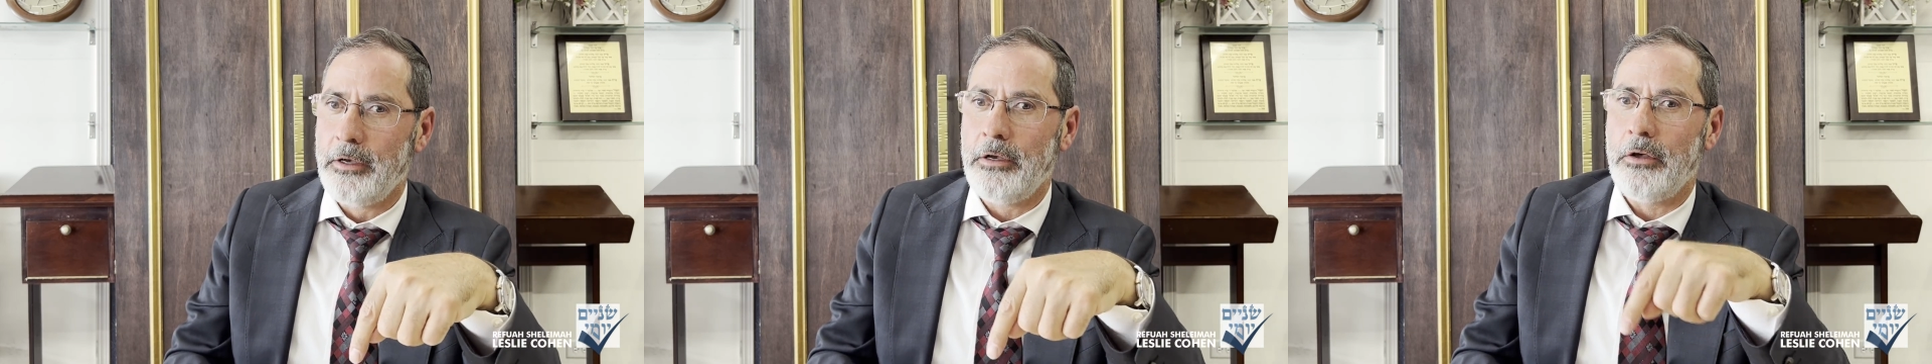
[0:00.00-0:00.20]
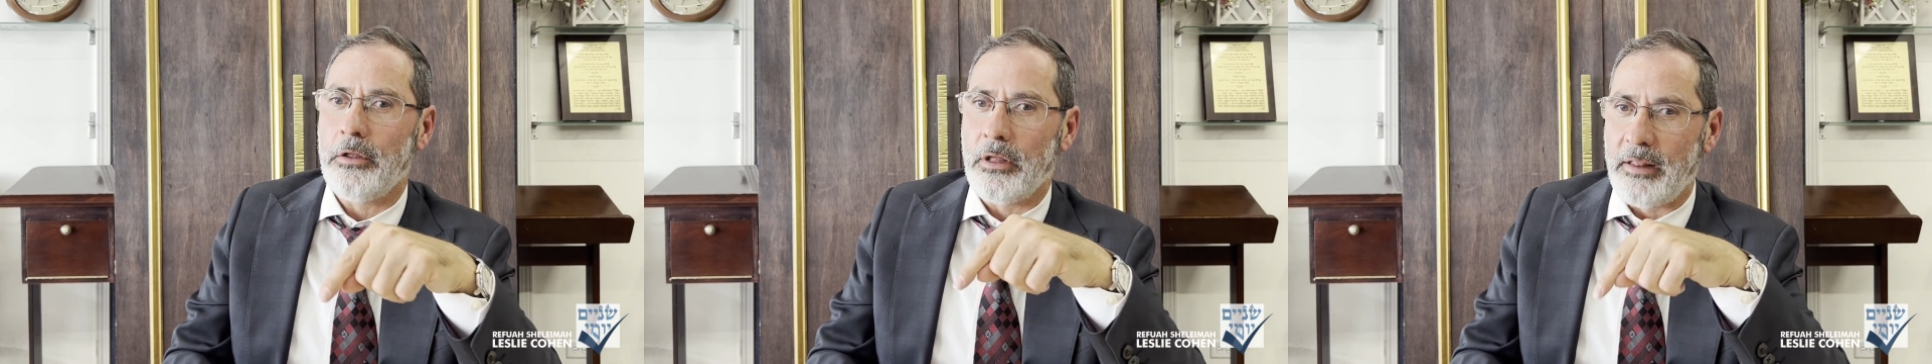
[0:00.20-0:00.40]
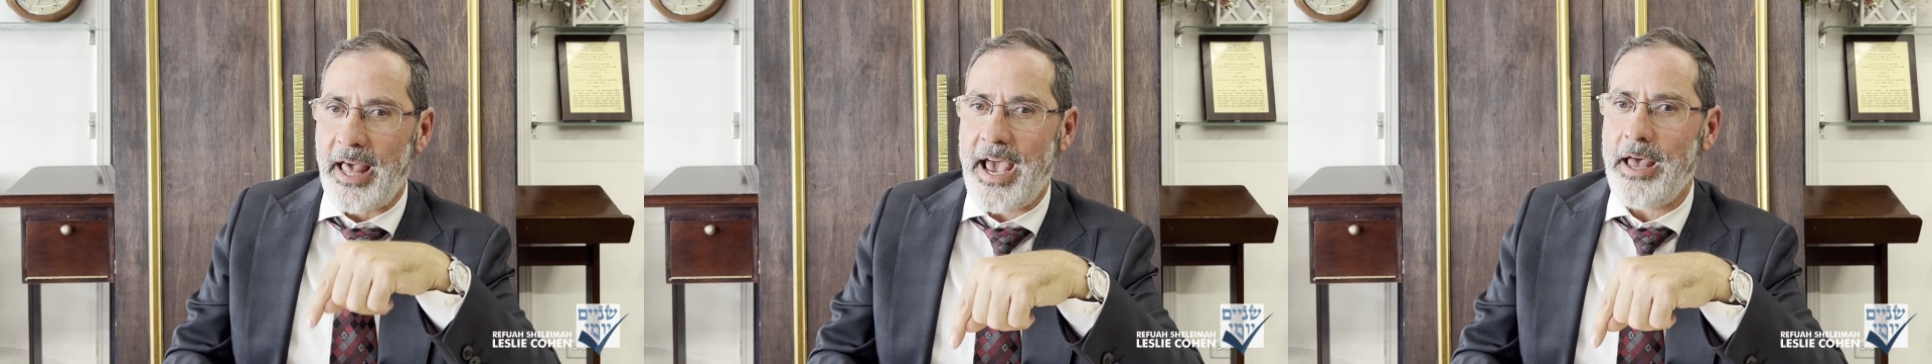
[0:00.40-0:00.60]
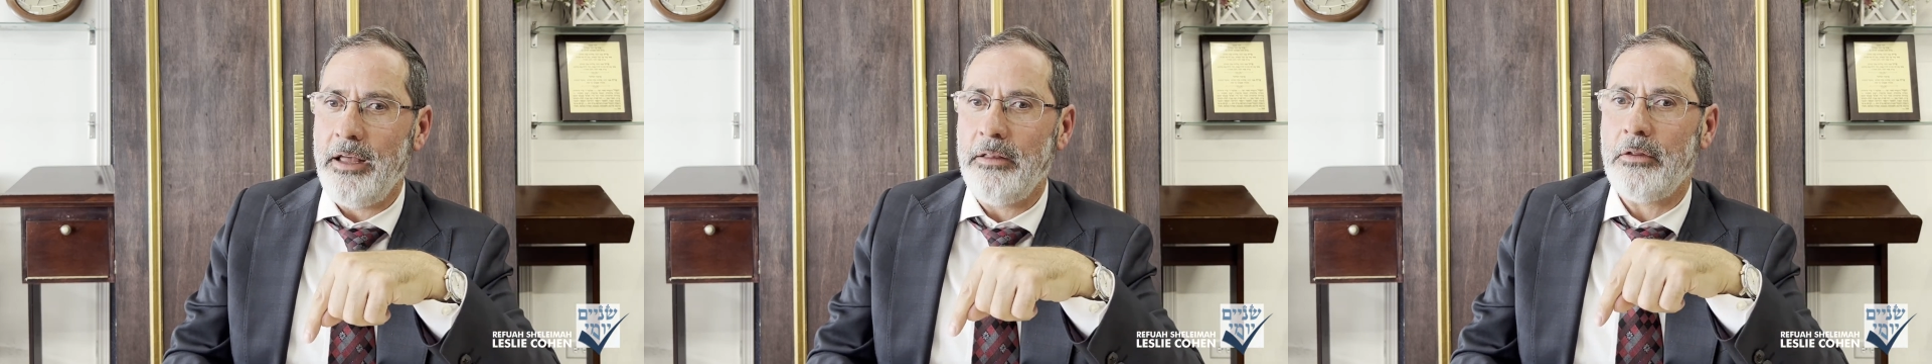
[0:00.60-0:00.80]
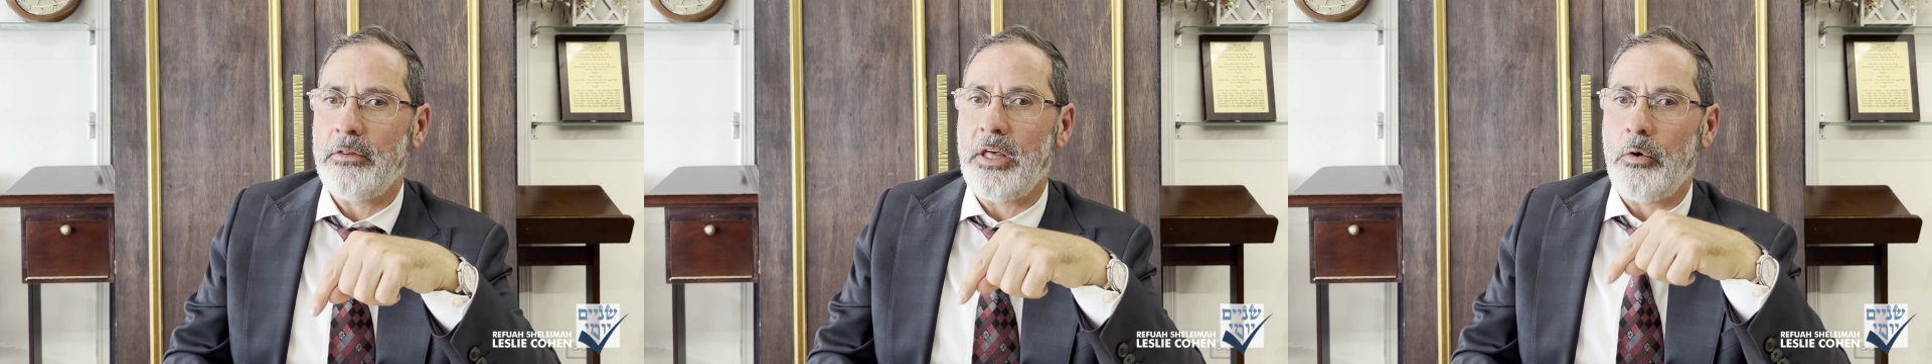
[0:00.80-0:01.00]
the
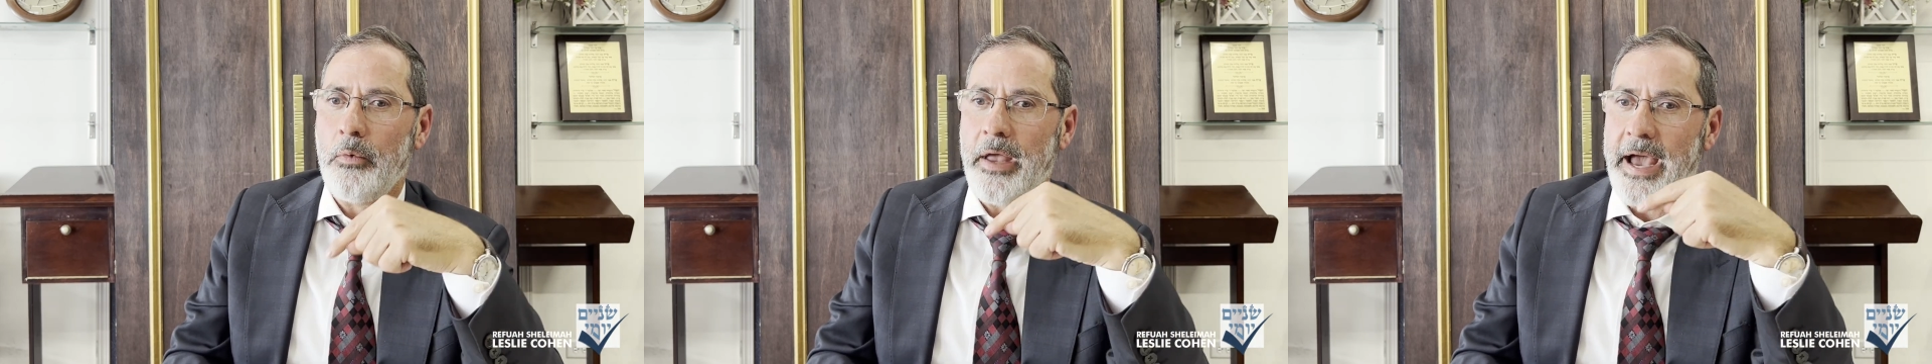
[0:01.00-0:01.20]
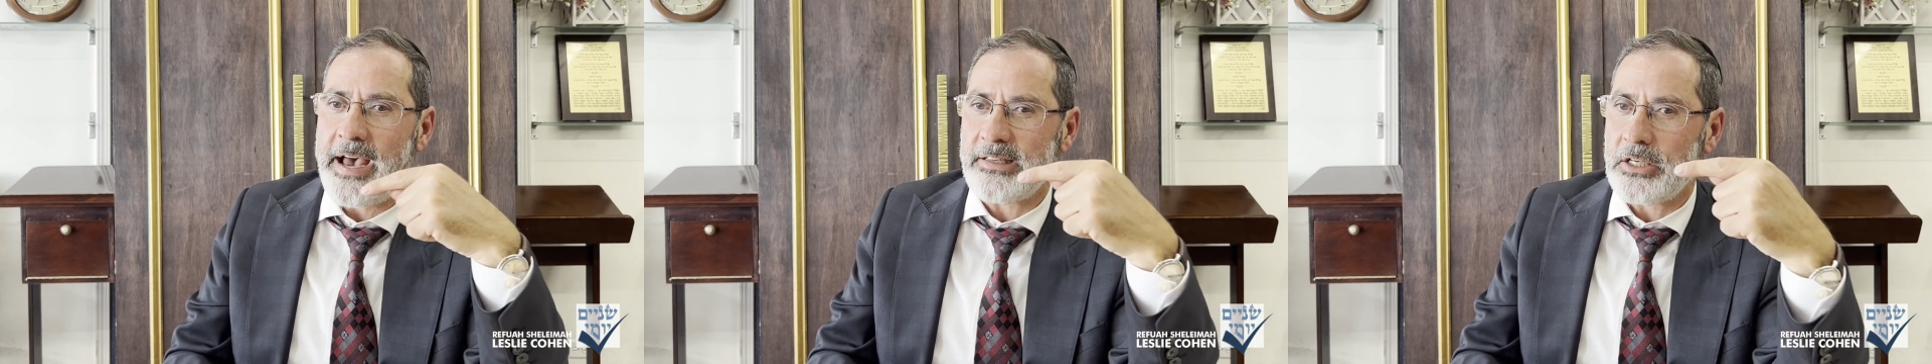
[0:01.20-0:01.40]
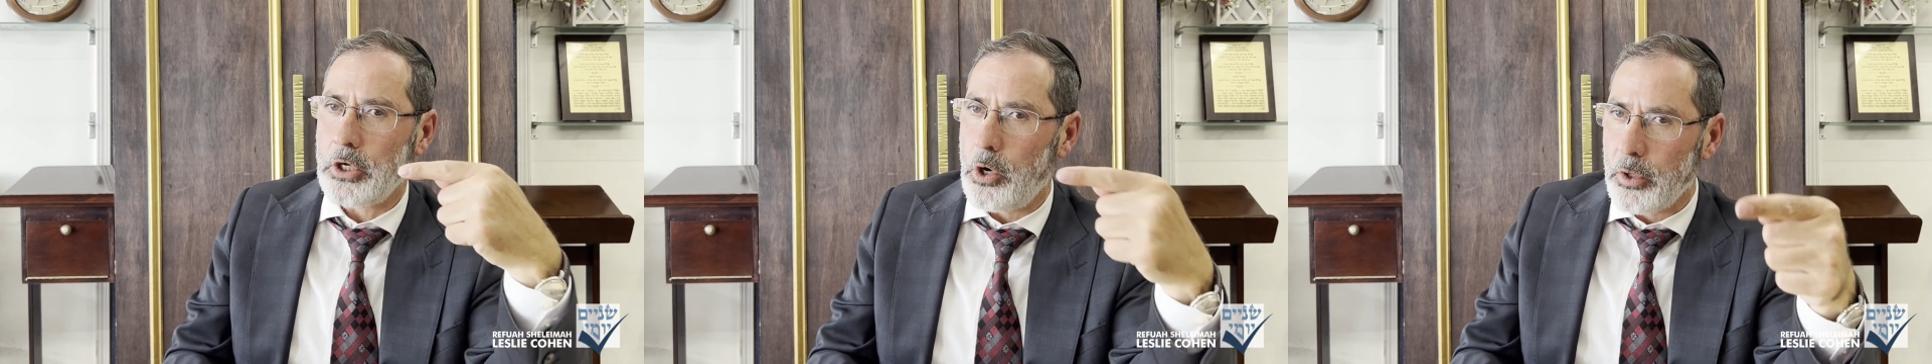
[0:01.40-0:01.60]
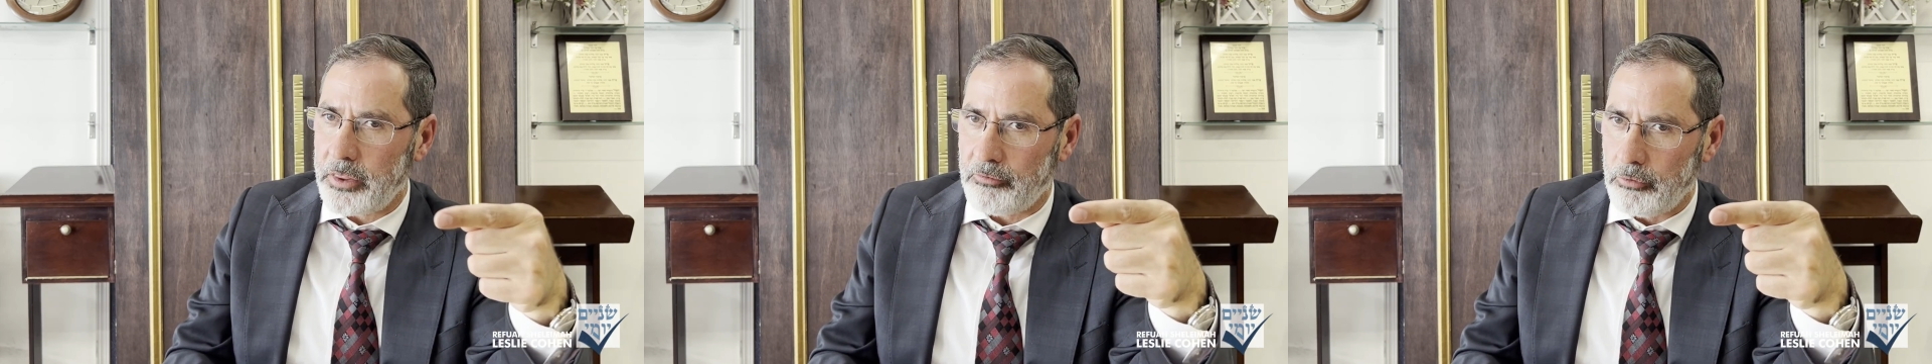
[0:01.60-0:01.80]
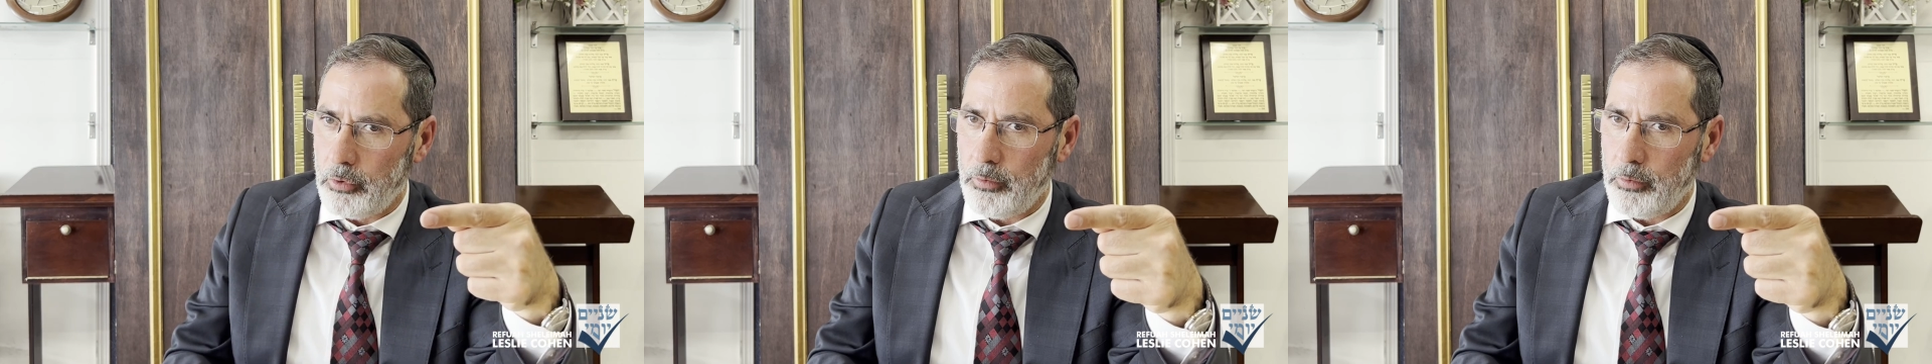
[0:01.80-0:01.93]
land that we ask to go through,